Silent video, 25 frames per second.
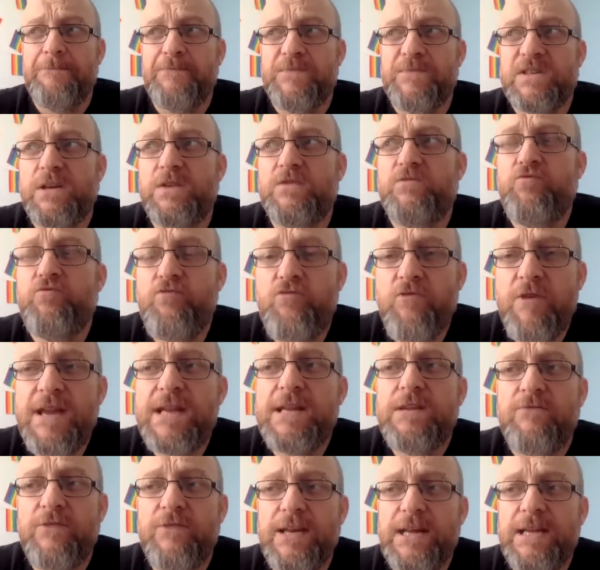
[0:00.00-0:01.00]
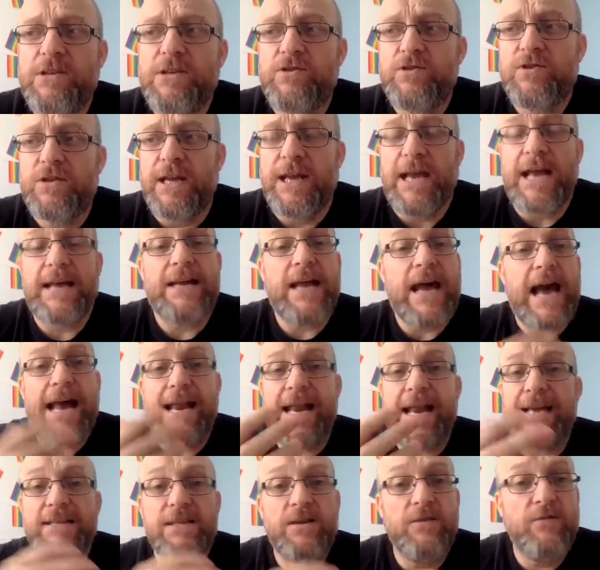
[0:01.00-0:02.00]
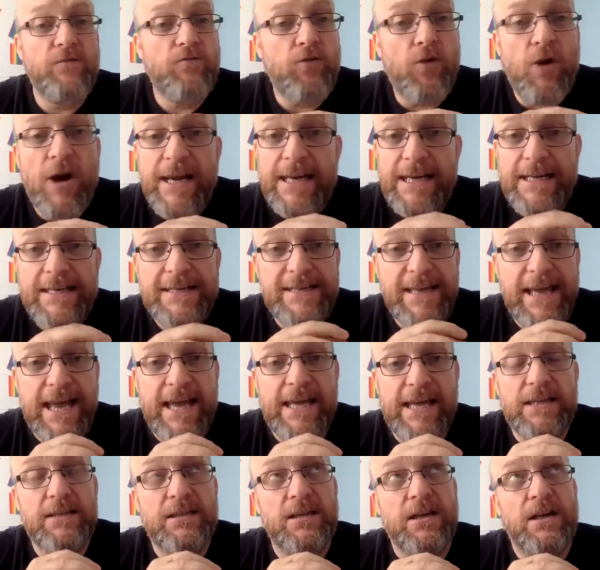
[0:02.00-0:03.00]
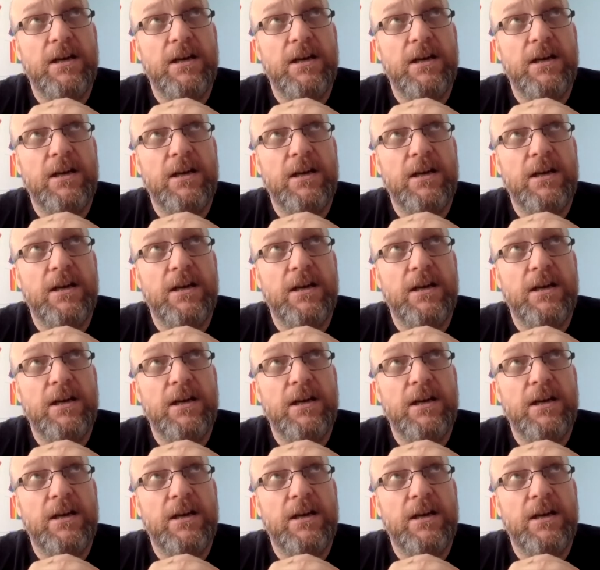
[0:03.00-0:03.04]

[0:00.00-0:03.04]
So it's really, really interesting. And as you rightly said,